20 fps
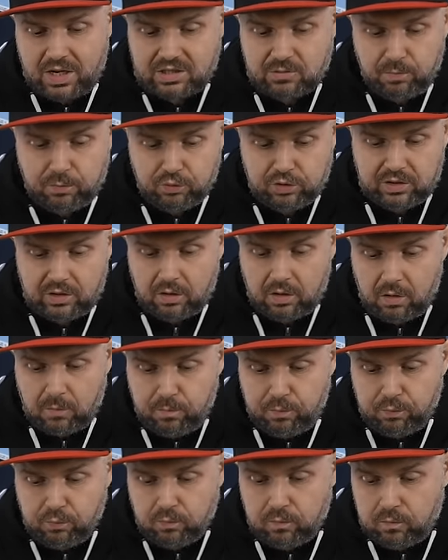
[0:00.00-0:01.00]
This is
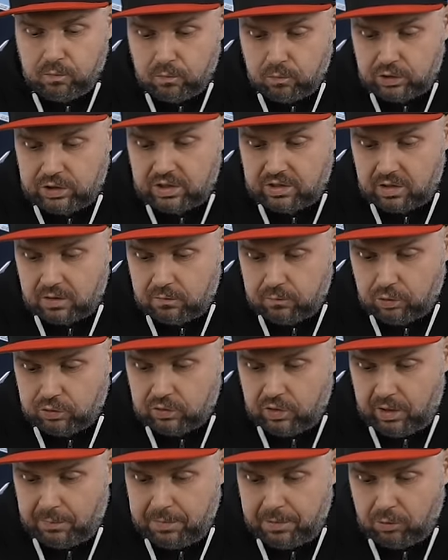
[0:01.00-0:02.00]
specifically for working with
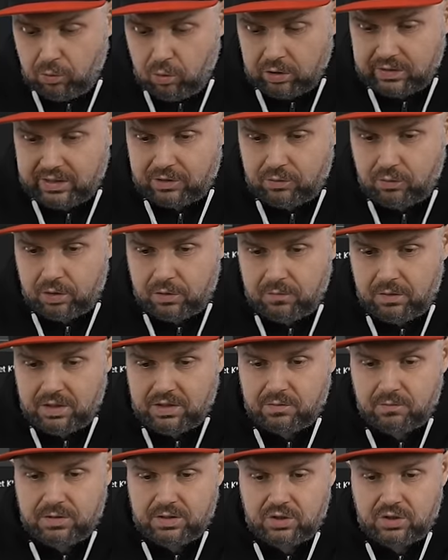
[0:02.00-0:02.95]
artificial intelligence.